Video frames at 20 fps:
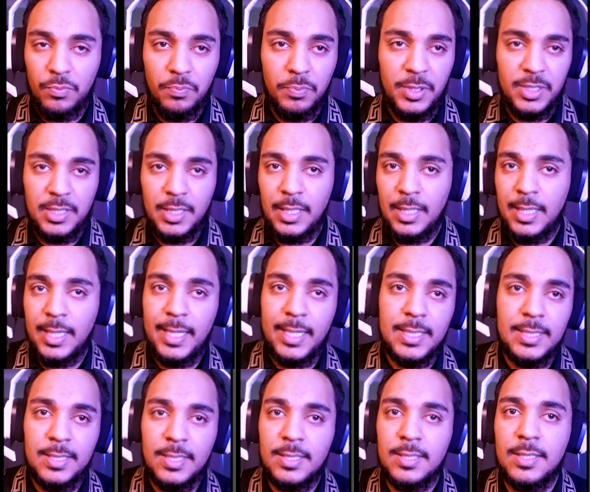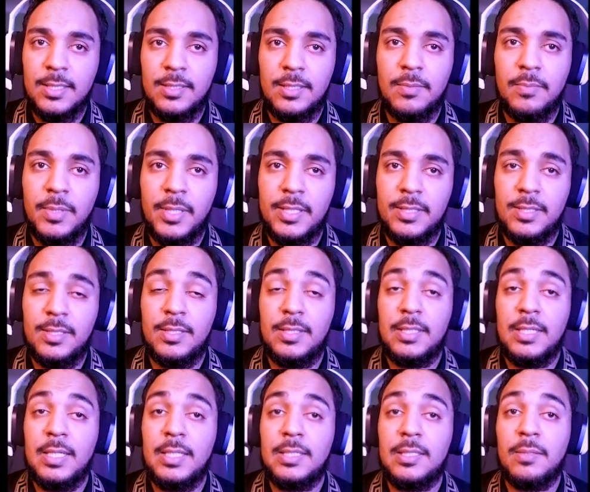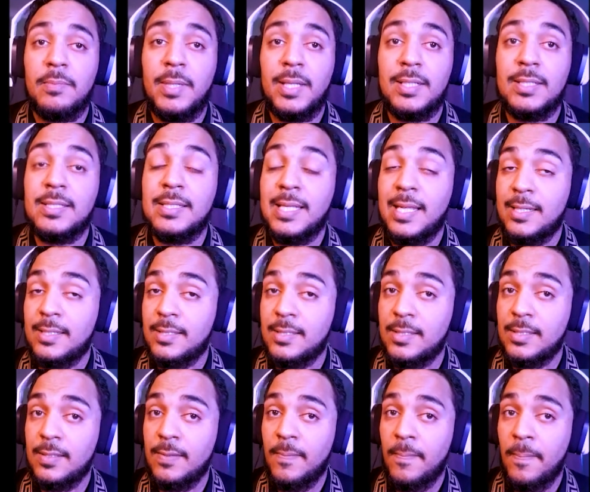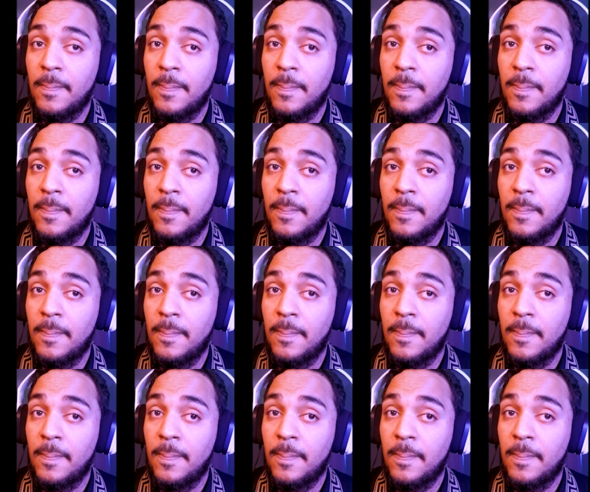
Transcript: putting lines in certain places needs to make sense.